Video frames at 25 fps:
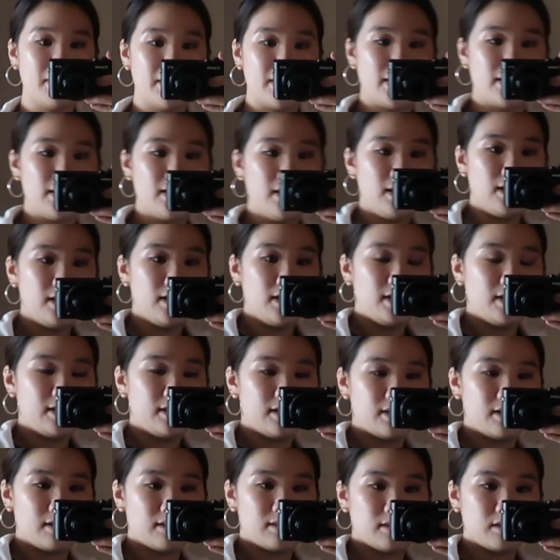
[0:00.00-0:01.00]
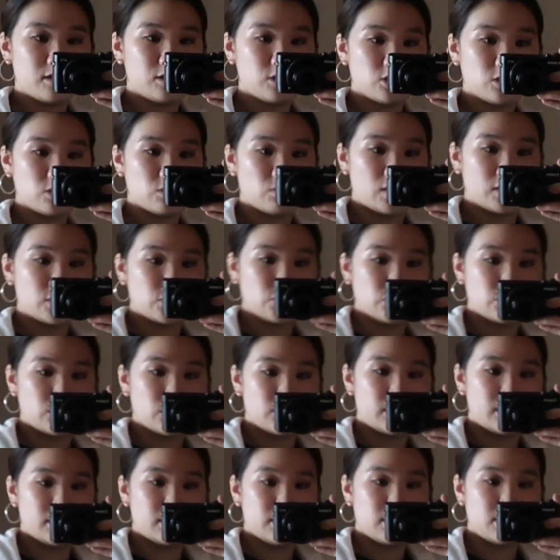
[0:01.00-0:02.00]
my Kith
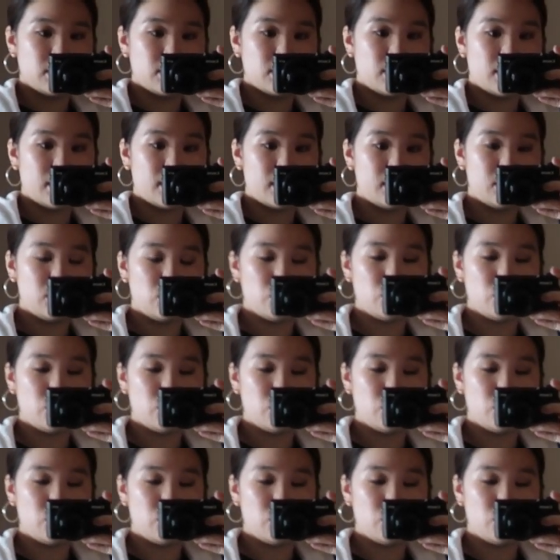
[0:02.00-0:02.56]
sweatshirt instead